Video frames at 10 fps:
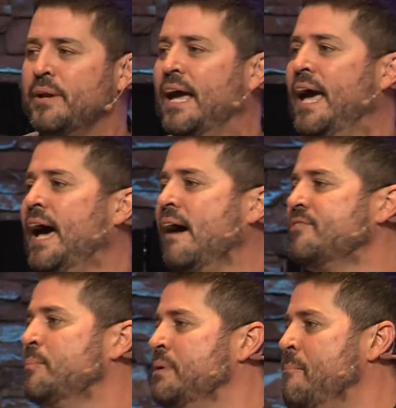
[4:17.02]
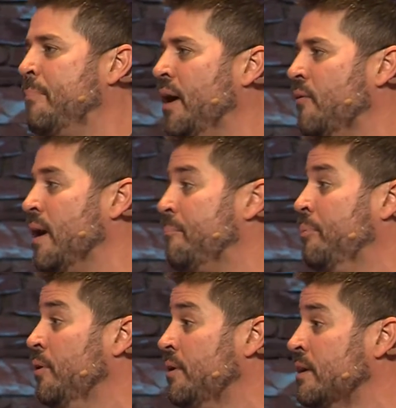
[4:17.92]
But I have to be better at
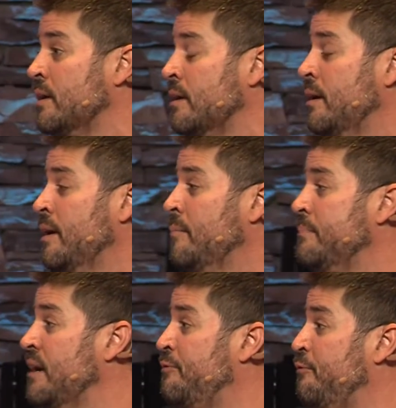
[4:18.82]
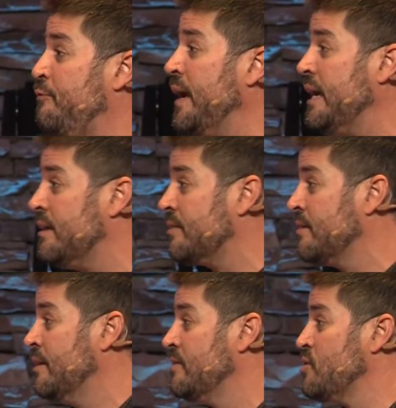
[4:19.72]
putting my faith
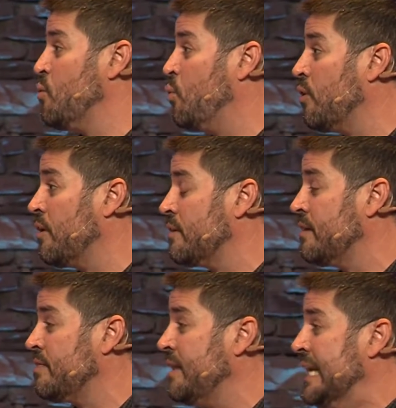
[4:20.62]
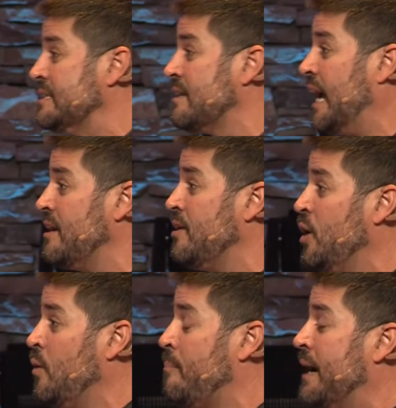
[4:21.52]
to work, the things that I
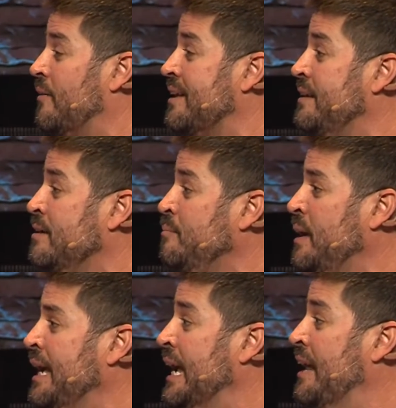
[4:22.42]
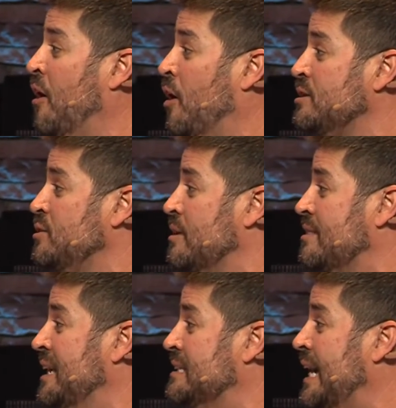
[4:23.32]
know about Him and also the
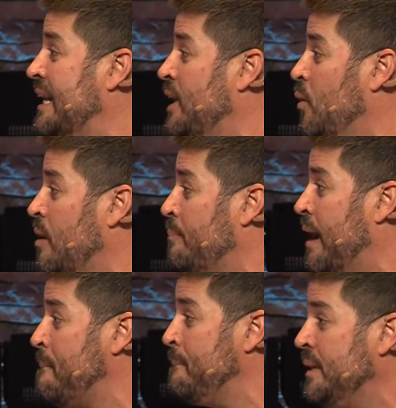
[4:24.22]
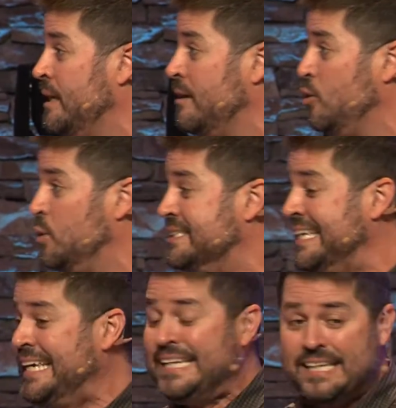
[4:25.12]
things I know about me who is
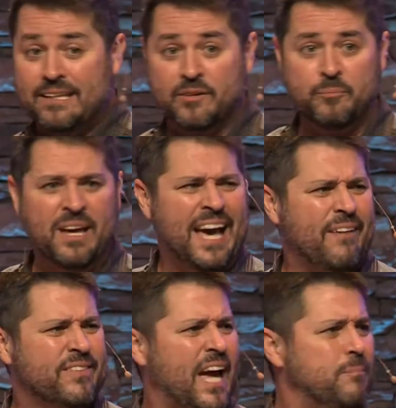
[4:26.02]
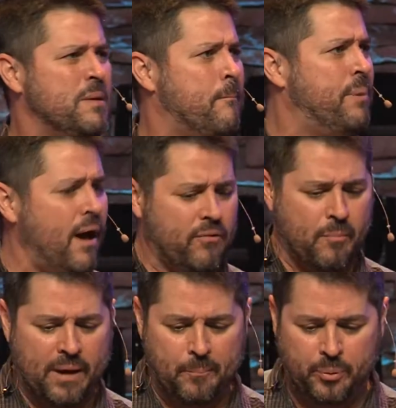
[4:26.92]
in Him. I've got to be better
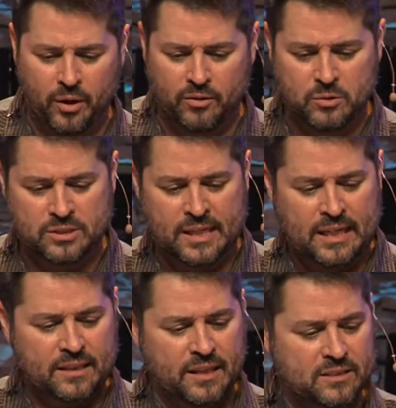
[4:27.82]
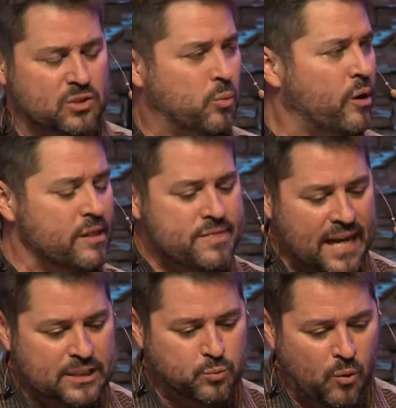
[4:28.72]
about putting those things to work. And
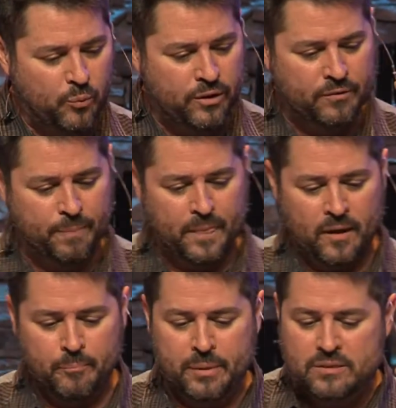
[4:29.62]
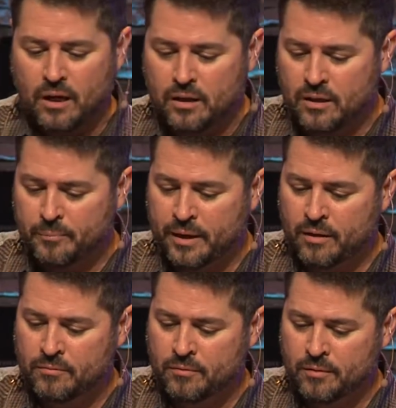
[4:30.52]
that's what we've been talking about.